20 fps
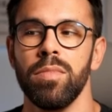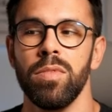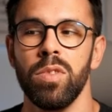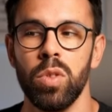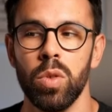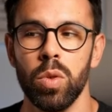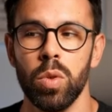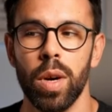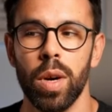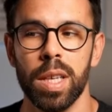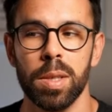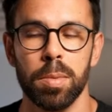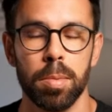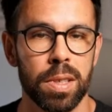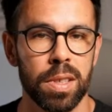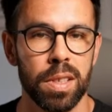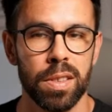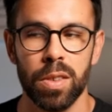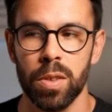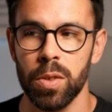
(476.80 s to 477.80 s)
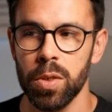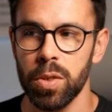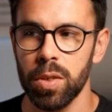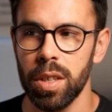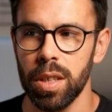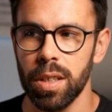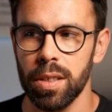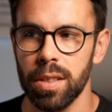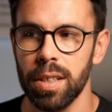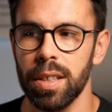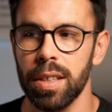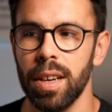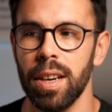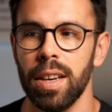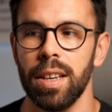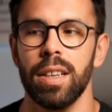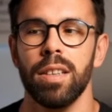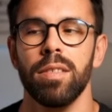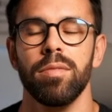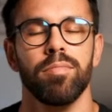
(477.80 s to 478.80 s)
to explicit constructor, and
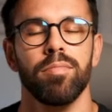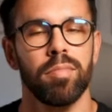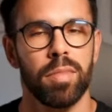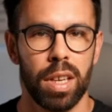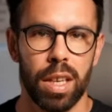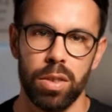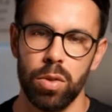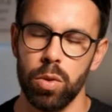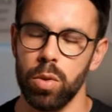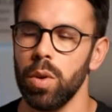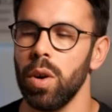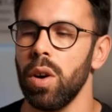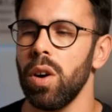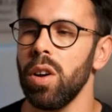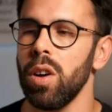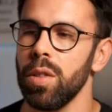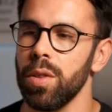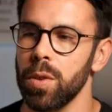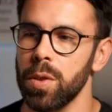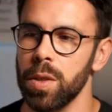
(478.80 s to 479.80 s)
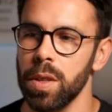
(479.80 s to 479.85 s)
it can do all those